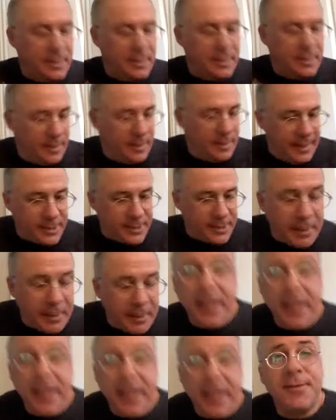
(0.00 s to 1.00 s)
Yeah, so anyway,
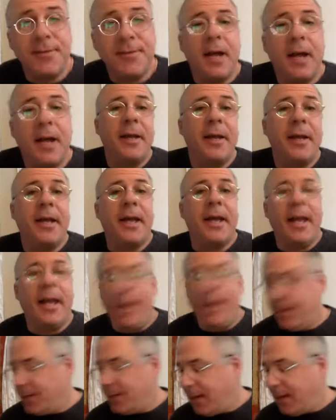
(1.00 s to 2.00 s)
thanks for coming.
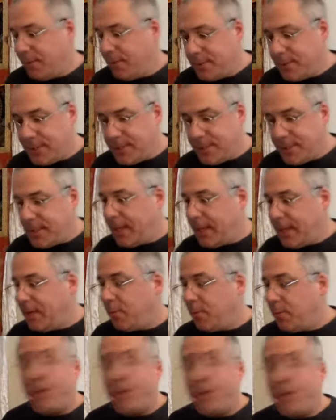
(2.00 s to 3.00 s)
And it was just a
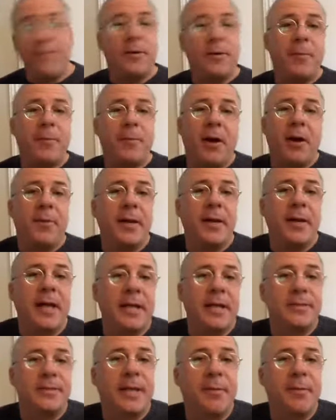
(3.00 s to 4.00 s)
wonderful empowerment
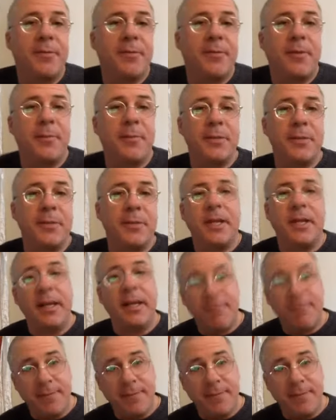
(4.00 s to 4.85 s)
last night with Rinpoche.